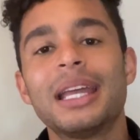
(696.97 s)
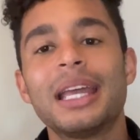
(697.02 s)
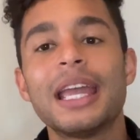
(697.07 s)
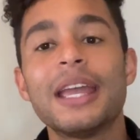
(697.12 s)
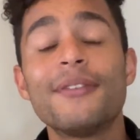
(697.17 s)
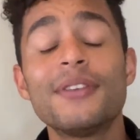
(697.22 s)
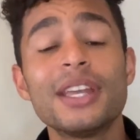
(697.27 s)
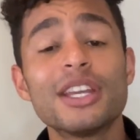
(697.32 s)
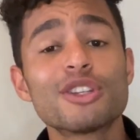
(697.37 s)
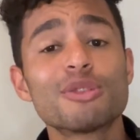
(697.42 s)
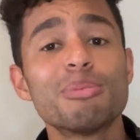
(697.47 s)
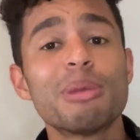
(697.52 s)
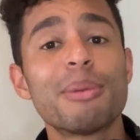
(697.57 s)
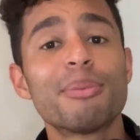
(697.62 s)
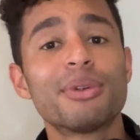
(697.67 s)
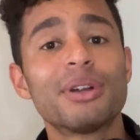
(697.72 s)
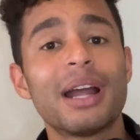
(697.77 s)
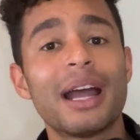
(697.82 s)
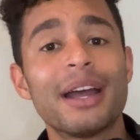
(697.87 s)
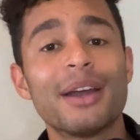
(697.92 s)
If you guys
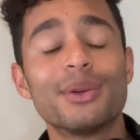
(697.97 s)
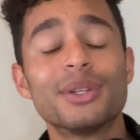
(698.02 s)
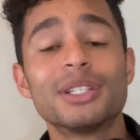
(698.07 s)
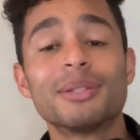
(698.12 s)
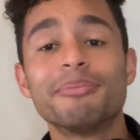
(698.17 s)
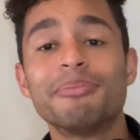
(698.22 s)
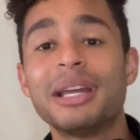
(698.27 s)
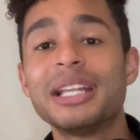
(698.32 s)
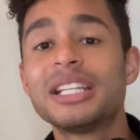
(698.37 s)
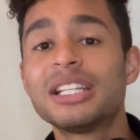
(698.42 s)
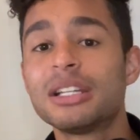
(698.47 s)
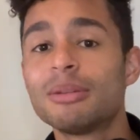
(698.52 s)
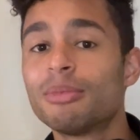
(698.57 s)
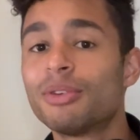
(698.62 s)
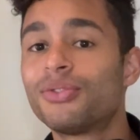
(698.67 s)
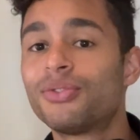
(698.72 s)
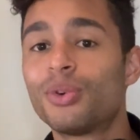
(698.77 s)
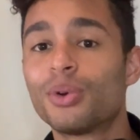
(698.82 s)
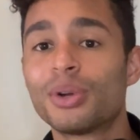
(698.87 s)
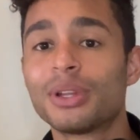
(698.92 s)
remember, I was mentioning
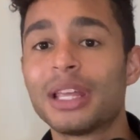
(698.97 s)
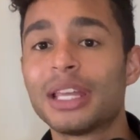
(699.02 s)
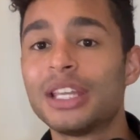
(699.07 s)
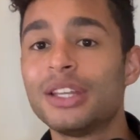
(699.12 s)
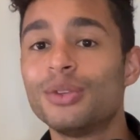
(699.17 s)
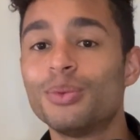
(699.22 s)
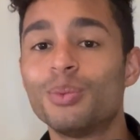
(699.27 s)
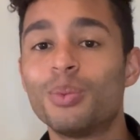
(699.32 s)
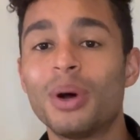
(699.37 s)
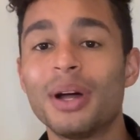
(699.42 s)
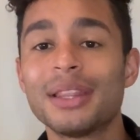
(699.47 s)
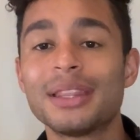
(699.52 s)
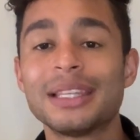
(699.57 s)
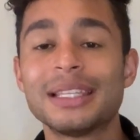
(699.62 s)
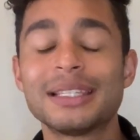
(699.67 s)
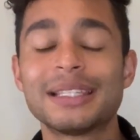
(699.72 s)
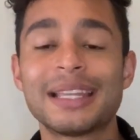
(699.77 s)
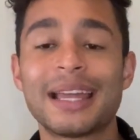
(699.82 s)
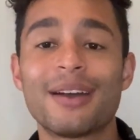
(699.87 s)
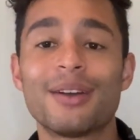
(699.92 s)
before that you want
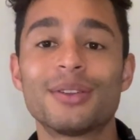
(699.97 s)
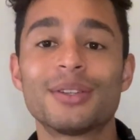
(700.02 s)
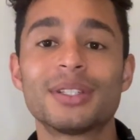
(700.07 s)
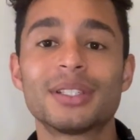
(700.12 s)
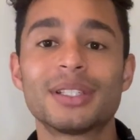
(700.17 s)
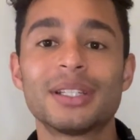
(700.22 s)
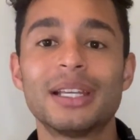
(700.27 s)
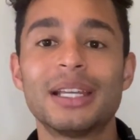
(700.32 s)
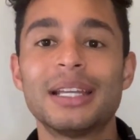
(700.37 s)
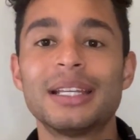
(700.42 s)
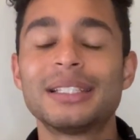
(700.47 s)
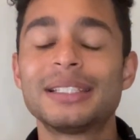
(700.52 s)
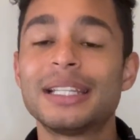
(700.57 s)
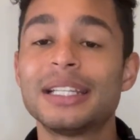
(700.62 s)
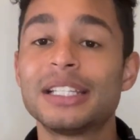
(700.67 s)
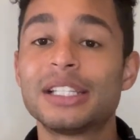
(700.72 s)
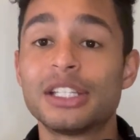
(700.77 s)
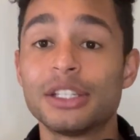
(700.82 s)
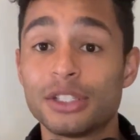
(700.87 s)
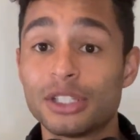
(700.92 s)
these sounds,
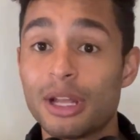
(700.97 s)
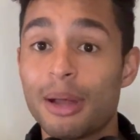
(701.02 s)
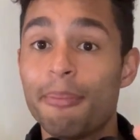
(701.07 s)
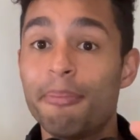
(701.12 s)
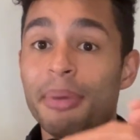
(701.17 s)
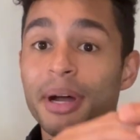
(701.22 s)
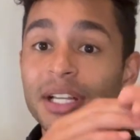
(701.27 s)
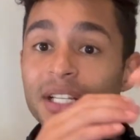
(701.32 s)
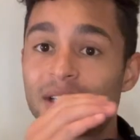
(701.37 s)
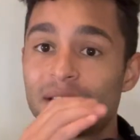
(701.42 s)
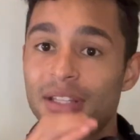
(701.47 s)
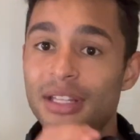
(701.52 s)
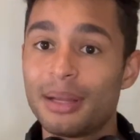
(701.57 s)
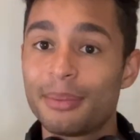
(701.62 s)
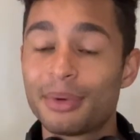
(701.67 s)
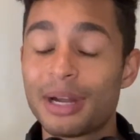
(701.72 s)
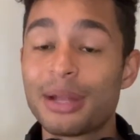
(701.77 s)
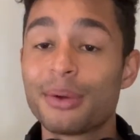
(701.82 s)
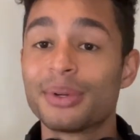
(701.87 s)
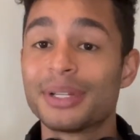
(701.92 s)
since there's a bunch of them,
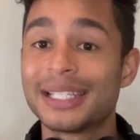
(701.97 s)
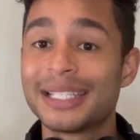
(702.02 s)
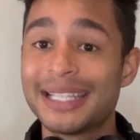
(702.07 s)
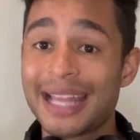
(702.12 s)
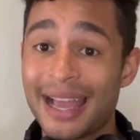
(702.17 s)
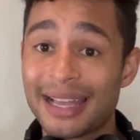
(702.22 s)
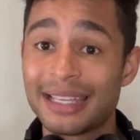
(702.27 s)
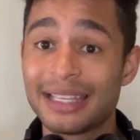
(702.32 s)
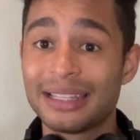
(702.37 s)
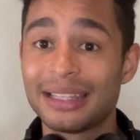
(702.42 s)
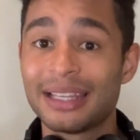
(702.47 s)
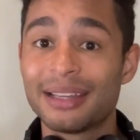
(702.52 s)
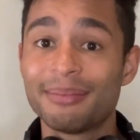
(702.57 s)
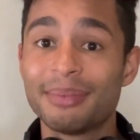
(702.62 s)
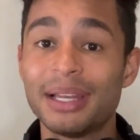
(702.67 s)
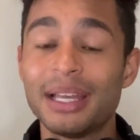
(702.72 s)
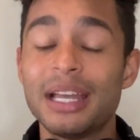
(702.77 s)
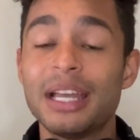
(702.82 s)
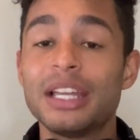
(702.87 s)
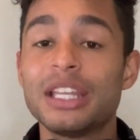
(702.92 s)
right, we're stacking them,
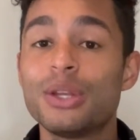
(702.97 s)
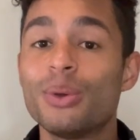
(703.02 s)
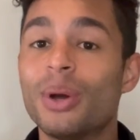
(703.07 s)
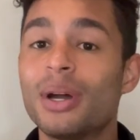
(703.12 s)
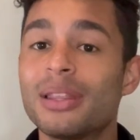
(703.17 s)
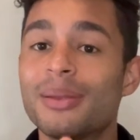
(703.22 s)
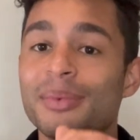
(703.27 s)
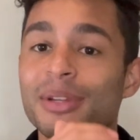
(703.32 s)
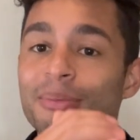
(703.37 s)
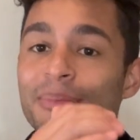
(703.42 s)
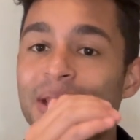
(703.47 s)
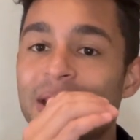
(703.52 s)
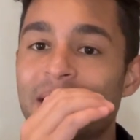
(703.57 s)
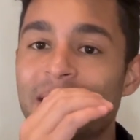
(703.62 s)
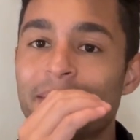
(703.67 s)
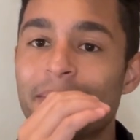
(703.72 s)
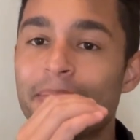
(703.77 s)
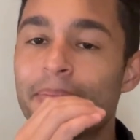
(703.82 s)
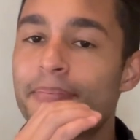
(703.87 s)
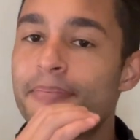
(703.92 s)
you want them to
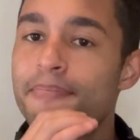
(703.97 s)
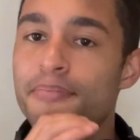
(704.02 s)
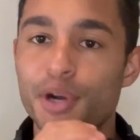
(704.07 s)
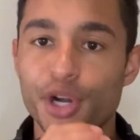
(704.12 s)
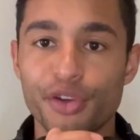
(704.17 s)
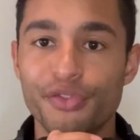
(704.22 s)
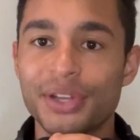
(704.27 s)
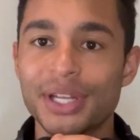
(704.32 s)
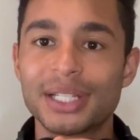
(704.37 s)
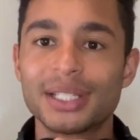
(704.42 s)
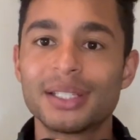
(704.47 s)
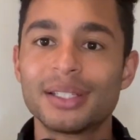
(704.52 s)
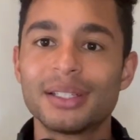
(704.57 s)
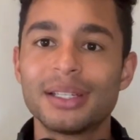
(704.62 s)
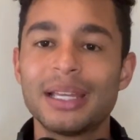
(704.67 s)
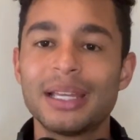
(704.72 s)
be perfect.